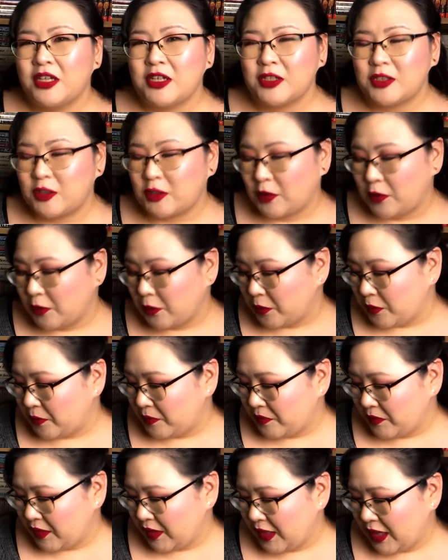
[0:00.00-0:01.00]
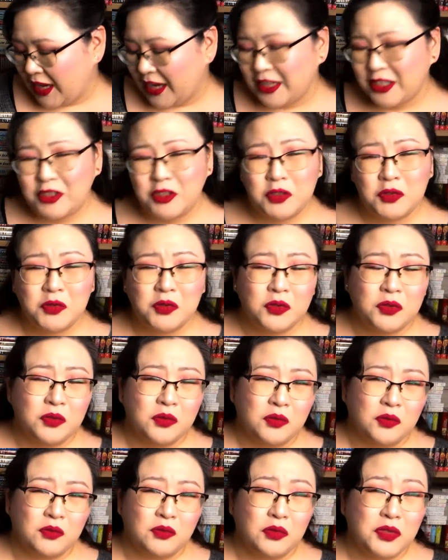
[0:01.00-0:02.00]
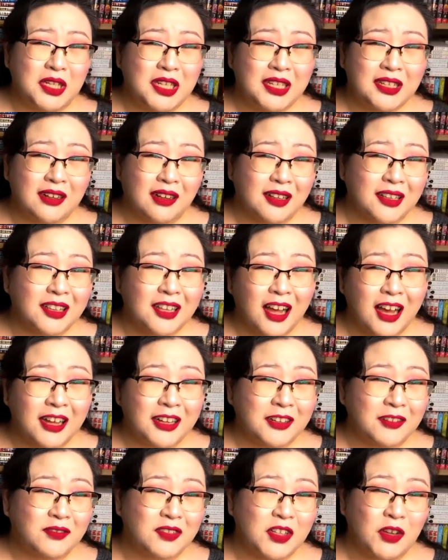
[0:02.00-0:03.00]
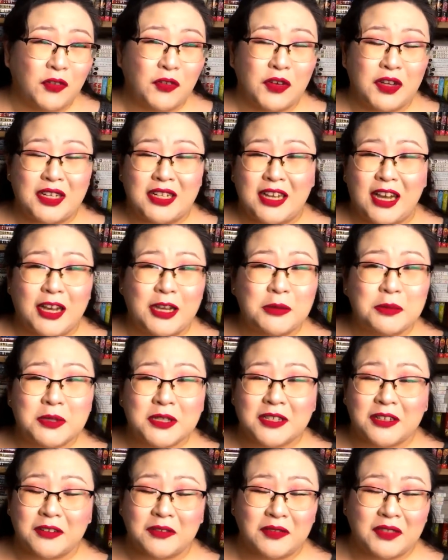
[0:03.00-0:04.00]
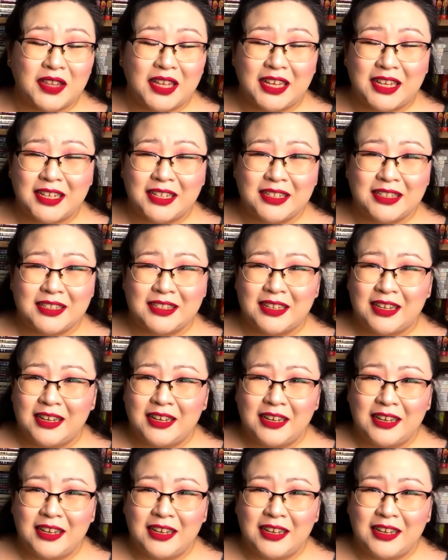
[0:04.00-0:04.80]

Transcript: So I do read a lot of different types of things.